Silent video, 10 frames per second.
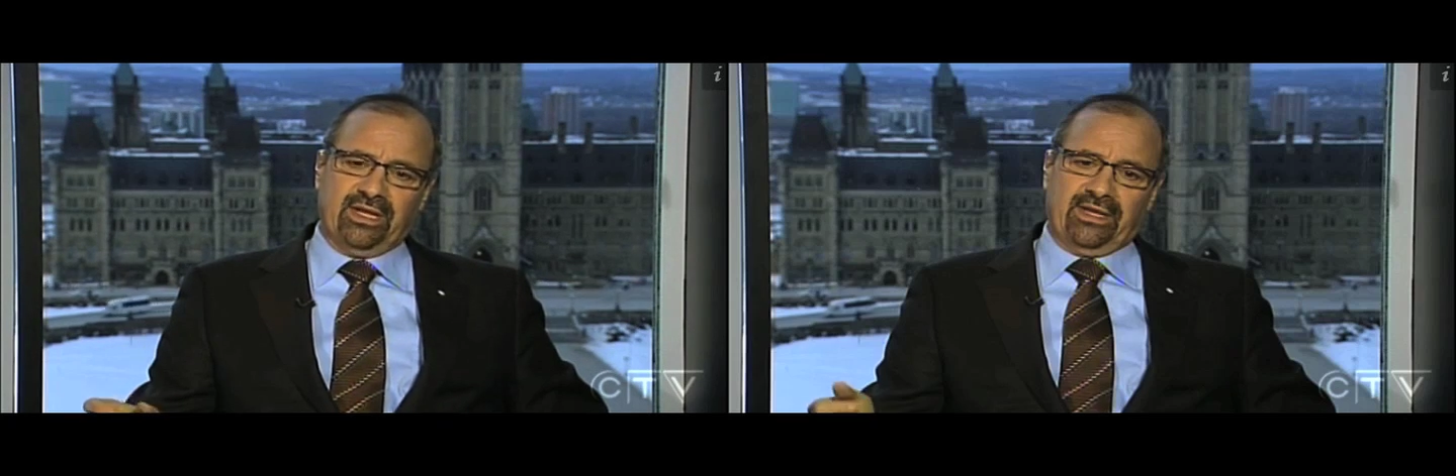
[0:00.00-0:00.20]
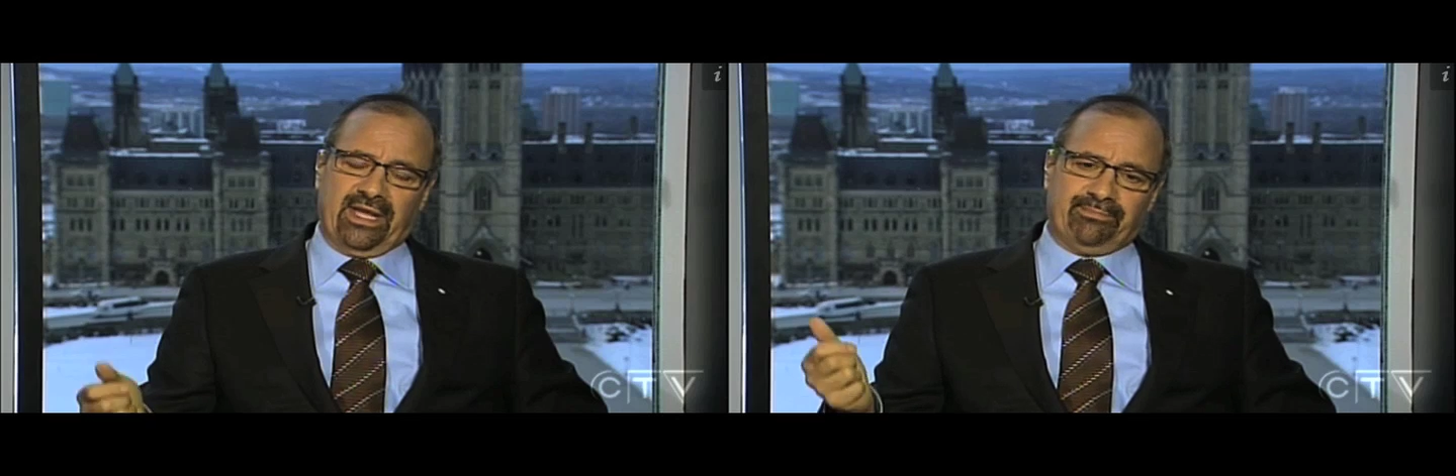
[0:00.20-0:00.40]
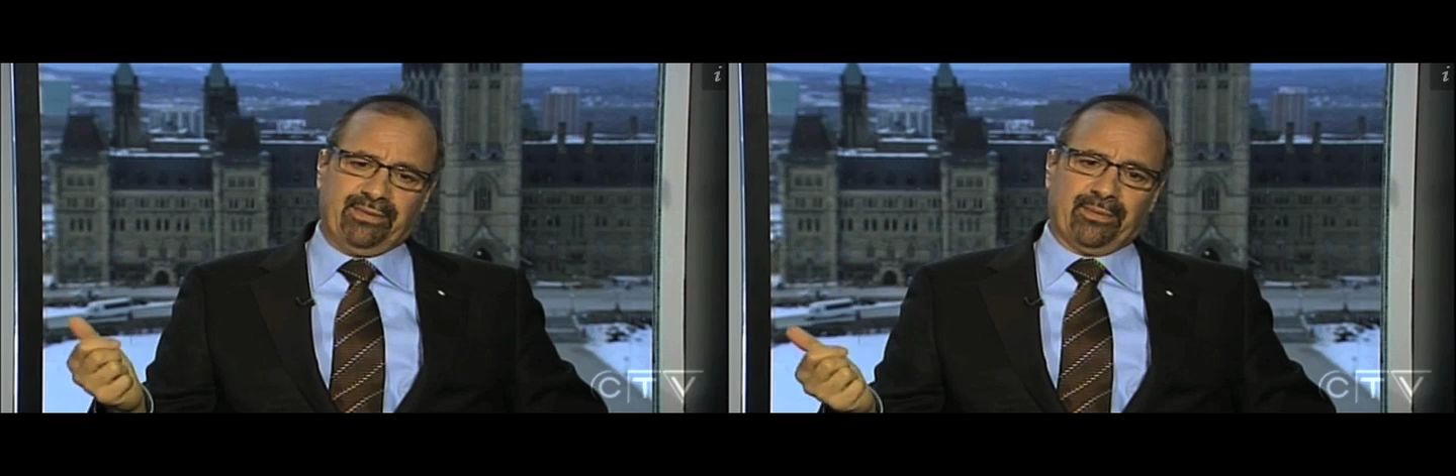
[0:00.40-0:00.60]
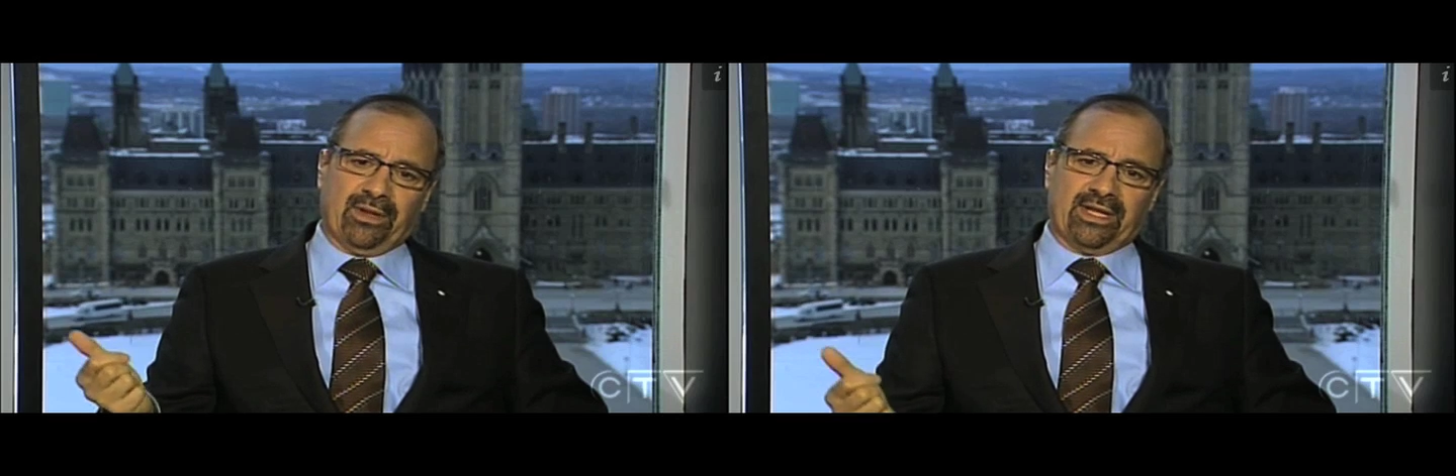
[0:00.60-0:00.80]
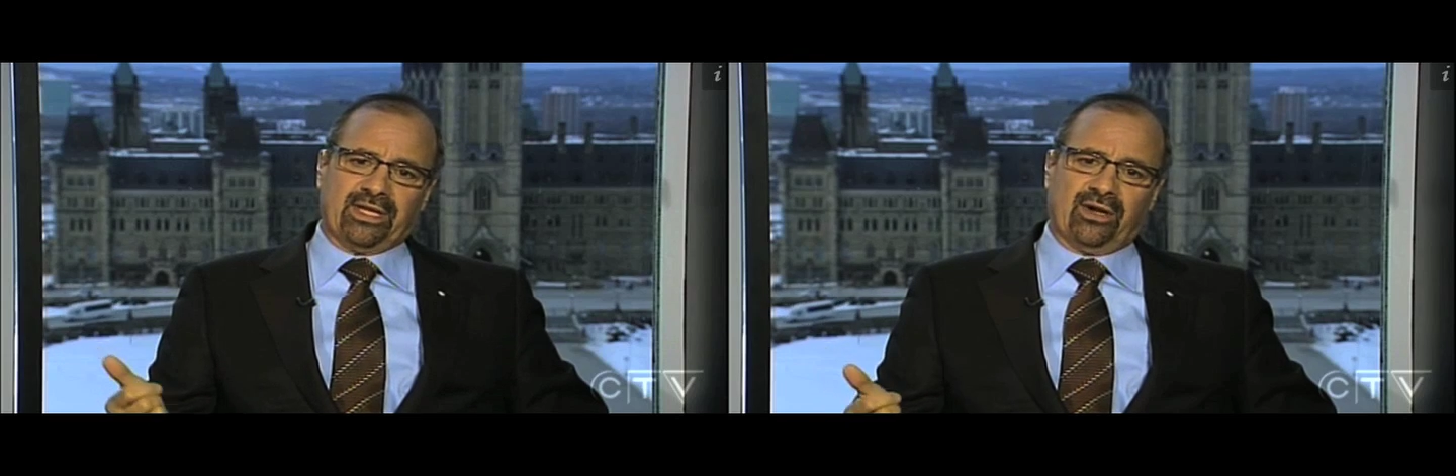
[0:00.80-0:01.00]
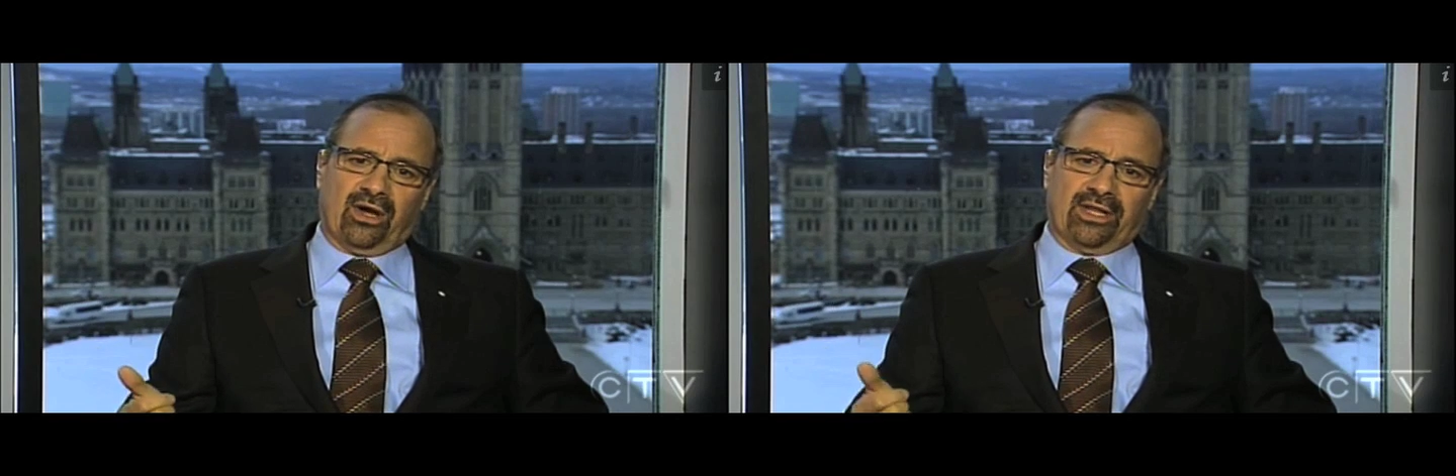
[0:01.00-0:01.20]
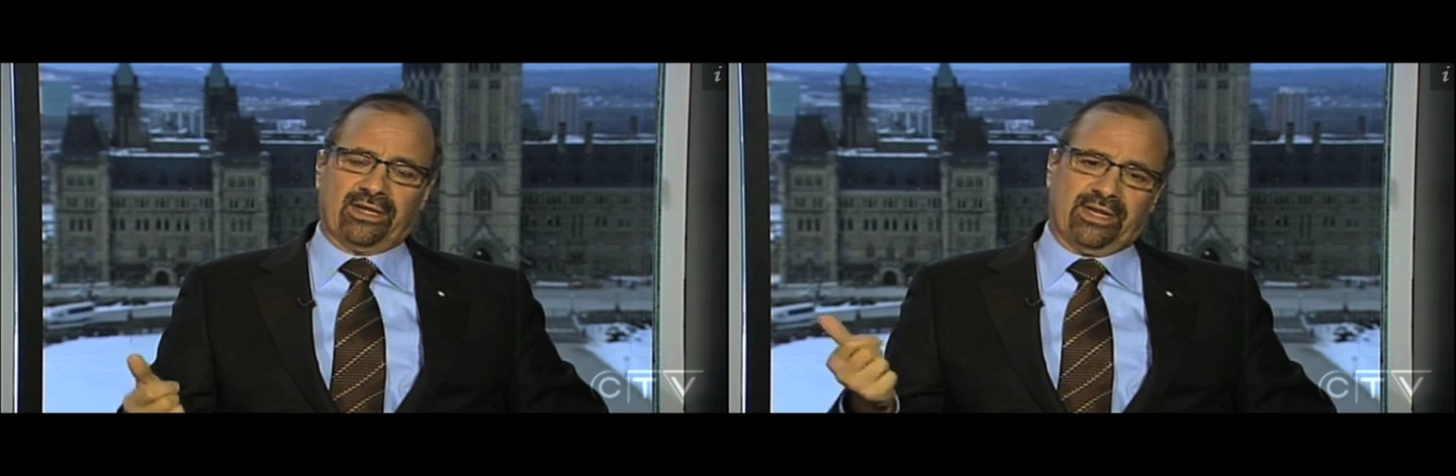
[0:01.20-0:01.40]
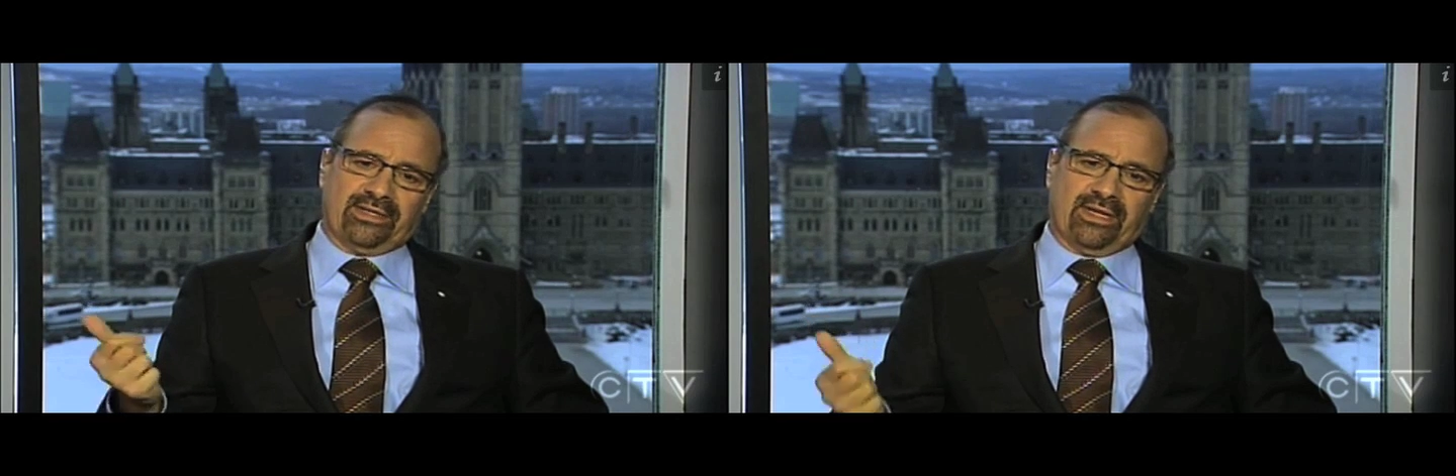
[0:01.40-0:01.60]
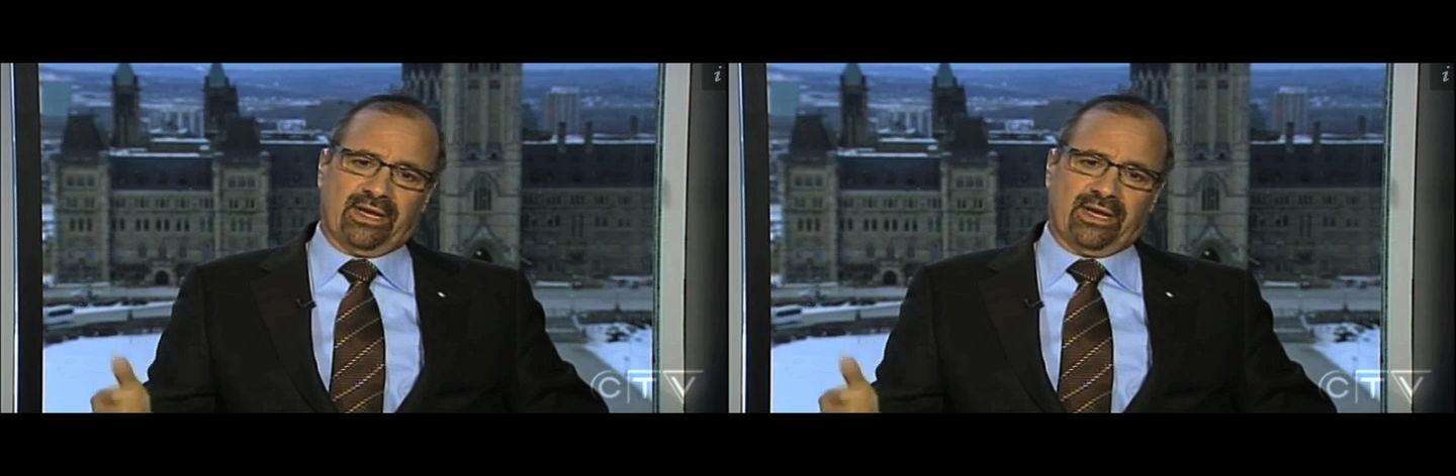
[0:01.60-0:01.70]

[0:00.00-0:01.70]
And people like Colin and